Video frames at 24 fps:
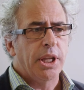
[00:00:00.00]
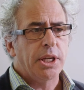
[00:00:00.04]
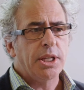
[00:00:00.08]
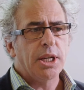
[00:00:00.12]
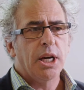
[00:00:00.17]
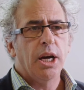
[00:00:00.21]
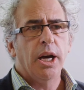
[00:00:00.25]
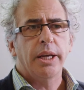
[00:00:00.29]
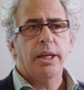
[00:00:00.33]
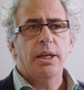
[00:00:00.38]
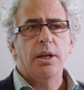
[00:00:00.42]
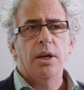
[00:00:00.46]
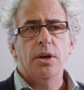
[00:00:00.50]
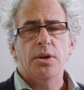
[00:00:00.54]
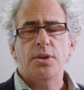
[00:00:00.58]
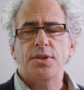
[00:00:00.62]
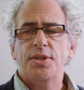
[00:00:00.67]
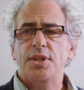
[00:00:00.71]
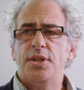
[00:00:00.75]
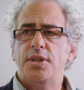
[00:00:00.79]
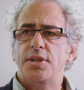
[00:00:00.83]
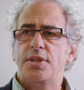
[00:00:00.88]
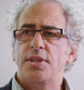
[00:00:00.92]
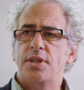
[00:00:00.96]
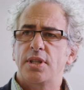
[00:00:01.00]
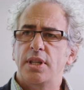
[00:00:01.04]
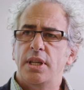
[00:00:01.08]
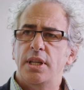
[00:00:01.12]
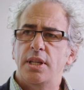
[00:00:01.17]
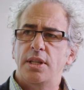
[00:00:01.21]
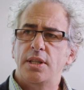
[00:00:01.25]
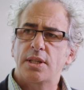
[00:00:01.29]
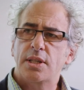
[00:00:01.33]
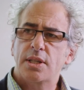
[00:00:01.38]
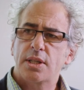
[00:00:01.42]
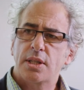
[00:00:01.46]
the diagnosis
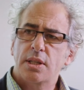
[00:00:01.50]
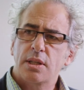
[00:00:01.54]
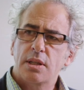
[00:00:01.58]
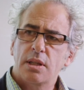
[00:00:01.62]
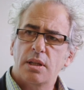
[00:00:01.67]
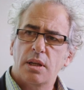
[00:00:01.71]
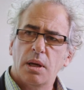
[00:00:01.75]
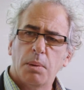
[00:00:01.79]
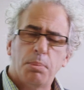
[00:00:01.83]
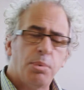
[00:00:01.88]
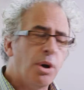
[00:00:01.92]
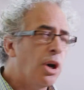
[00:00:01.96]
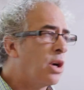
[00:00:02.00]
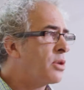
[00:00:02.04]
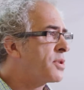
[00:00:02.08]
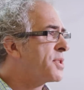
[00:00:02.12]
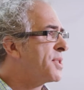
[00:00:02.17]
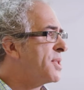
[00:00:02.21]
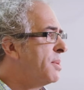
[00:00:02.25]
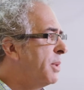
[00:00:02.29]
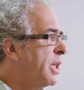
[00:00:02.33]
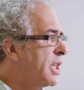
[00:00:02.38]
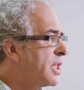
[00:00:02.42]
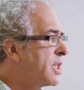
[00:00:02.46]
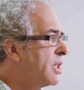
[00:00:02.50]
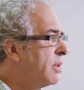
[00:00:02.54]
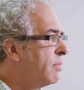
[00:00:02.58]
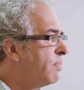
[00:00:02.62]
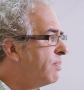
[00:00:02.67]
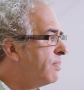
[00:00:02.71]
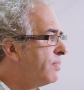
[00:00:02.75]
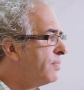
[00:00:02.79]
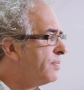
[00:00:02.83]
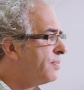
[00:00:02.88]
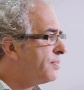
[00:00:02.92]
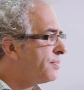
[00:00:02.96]
is approximate,
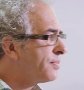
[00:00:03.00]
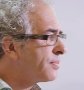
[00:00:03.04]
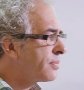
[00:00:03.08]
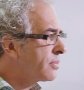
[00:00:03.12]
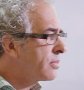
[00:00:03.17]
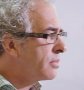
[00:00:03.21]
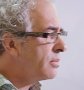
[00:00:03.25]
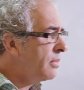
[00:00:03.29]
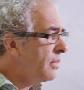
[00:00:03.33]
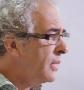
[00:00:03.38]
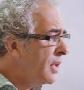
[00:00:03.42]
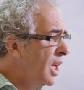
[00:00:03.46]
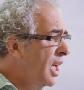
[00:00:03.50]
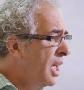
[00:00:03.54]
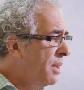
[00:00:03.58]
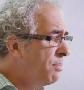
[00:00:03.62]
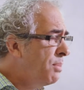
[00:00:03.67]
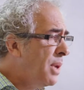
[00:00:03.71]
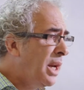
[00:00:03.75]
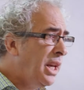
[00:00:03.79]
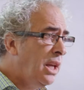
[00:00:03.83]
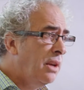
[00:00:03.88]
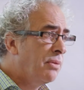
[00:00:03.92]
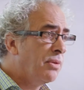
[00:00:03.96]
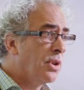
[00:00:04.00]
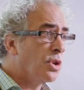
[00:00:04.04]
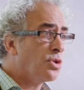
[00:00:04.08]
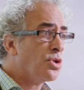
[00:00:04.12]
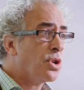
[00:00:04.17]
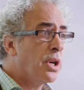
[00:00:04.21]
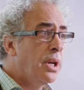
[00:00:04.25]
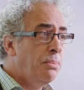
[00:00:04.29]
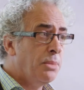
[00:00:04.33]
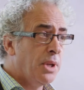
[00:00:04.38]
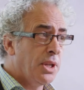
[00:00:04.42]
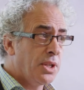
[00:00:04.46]
and many of the
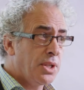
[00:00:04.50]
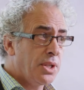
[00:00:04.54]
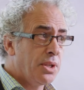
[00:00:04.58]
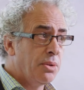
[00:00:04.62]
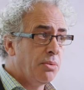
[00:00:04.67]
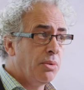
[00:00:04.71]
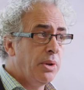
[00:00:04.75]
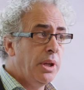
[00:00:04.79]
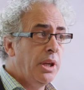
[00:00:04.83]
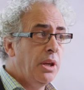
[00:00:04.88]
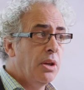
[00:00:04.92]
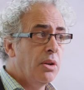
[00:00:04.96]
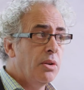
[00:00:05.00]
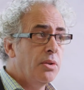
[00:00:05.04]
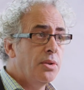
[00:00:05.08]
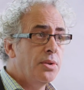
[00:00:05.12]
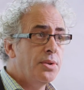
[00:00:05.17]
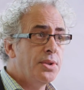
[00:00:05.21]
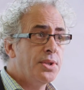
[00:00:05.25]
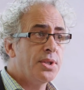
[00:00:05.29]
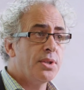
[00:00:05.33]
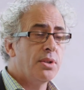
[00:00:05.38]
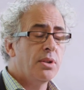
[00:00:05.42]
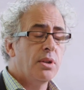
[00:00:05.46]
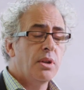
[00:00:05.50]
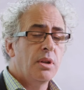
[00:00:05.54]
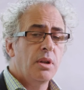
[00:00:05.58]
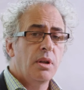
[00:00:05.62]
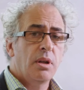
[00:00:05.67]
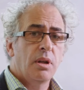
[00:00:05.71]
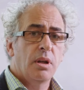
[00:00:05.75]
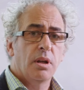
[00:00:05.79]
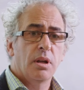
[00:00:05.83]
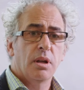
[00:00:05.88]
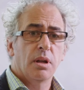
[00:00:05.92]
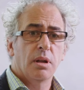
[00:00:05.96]
treatments that we use
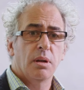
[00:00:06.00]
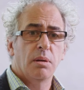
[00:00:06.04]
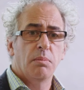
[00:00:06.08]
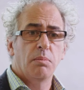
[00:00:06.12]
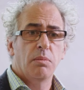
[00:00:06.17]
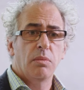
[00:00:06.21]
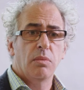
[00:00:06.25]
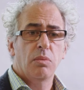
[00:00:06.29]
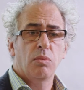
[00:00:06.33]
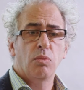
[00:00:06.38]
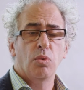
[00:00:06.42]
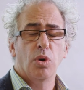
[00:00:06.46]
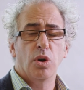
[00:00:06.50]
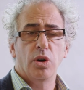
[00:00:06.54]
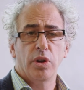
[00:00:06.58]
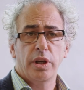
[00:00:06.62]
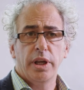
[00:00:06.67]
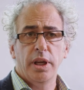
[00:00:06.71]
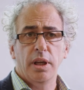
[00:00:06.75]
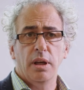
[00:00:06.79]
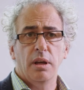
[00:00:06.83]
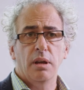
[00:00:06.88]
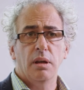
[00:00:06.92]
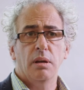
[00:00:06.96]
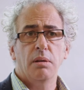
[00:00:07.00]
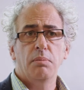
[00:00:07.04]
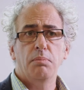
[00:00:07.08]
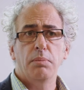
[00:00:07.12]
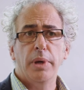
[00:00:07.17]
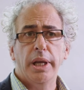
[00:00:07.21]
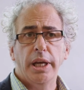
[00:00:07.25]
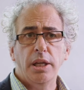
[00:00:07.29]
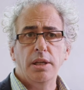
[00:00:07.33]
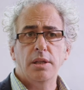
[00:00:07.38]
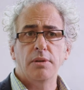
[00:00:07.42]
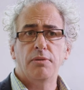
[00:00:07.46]
um, work in
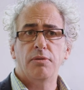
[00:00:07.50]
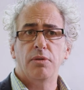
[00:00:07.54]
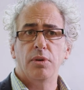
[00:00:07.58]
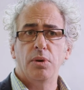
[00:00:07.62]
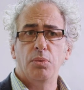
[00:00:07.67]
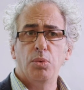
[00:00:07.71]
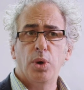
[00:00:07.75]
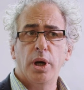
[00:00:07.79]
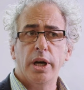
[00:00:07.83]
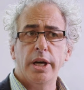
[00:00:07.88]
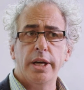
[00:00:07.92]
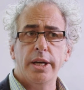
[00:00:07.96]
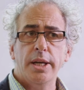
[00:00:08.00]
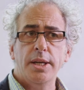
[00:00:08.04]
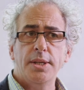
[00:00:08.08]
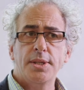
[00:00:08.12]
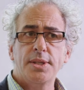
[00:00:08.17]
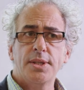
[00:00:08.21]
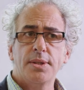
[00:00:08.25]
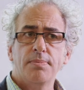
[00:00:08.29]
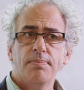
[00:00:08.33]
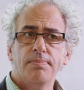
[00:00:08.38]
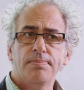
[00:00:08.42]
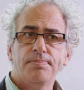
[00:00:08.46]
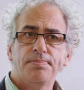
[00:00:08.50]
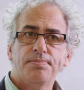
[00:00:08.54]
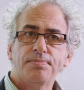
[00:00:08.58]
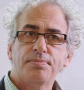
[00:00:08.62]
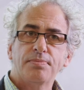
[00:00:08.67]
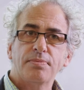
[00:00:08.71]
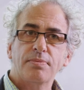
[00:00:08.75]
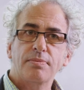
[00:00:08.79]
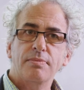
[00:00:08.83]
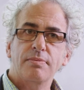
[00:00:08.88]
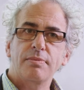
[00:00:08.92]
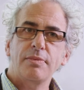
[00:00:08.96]
many different ways.
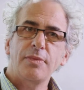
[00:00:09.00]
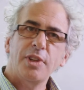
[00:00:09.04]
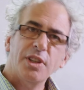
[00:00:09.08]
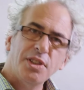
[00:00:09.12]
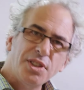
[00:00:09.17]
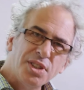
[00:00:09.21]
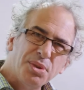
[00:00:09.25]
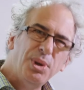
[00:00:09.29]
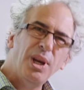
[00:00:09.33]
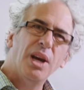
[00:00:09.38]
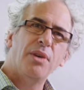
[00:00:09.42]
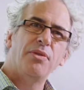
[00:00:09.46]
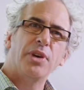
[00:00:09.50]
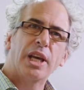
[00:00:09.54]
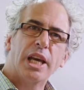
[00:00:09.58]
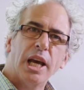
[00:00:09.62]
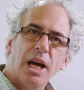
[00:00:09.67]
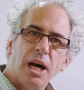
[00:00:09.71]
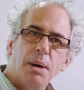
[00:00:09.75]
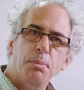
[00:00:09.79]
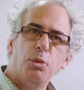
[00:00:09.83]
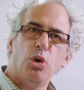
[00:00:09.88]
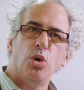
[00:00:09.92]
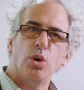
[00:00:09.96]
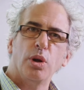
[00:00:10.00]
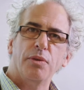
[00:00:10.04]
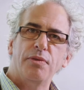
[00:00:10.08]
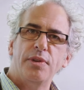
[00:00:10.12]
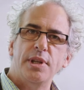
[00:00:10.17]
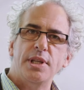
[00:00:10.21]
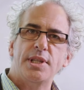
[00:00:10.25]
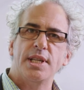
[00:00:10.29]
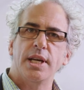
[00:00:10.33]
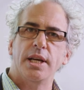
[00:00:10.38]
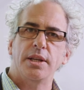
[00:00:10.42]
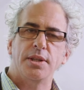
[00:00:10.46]
So we overcome all of
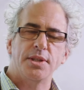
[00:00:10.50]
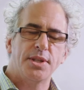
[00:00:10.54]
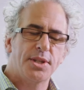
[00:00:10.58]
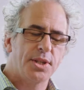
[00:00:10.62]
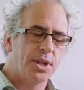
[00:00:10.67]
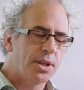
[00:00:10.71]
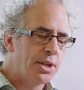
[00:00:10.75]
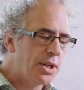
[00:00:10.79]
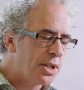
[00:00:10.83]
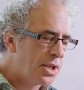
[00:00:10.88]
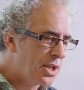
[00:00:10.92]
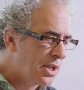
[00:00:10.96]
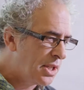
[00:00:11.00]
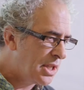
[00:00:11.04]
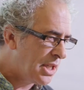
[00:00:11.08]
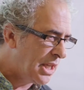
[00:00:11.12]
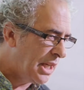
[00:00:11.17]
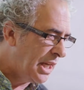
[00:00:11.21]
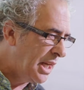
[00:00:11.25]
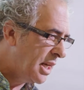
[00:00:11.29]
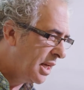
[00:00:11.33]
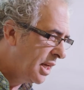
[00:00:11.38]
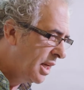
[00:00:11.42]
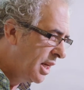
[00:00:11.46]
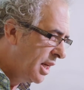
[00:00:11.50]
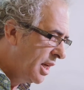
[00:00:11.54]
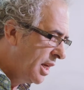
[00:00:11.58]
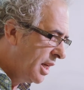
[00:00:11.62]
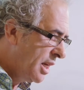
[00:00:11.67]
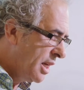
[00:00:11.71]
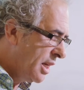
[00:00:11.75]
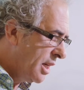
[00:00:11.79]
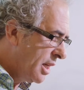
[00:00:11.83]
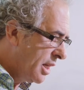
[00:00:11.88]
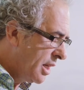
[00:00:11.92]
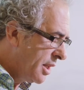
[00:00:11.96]
this uncertainty,
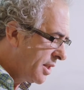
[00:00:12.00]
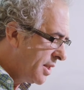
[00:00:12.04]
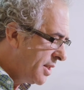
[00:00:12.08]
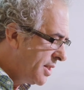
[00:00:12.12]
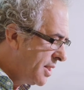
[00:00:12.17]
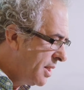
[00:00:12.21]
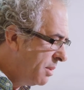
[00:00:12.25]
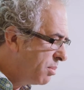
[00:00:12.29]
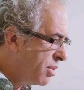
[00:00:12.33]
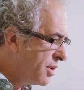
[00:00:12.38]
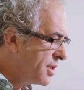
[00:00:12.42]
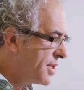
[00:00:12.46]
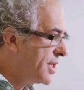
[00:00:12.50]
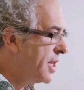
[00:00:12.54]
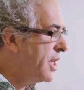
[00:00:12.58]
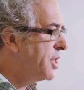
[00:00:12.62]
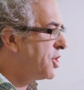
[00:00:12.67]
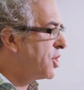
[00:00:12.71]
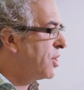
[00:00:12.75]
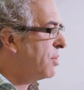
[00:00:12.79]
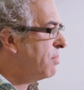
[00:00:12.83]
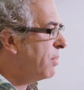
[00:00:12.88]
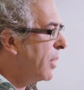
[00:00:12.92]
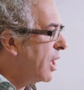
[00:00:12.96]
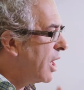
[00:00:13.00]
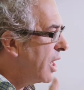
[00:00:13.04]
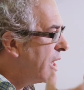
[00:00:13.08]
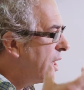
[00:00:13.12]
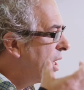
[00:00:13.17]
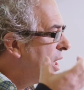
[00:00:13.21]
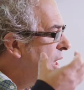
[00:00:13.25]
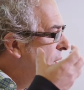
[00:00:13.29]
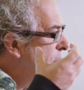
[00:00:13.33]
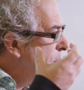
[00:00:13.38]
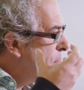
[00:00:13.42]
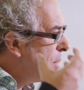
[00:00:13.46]
uh, this imprecision, by
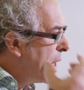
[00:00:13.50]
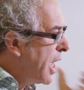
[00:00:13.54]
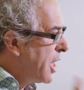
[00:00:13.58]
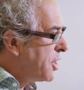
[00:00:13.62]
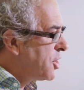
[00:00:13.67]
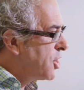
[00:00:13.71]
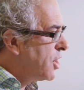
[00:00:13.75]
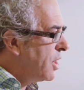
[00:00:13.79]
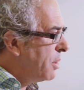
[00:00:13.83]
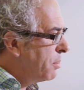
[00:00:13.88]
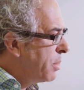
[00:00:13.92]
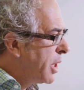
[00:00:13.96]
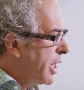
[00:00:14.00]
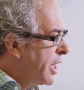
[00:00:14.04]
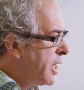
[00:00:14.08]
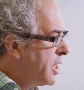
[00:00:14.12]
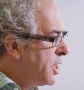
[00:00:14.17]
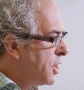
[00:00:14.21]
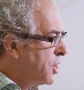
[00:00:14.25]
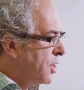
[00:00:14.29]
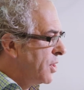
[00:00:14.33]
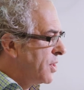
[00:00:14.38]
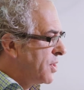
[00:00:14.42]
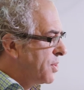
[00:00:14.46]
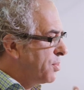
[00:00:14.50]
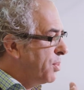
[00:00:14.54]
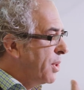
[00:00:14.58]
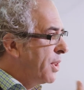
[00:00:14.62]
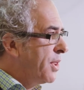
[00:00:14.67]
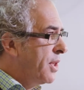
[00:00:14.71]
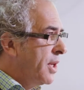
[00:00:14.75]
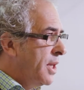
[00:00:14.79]
matching patients with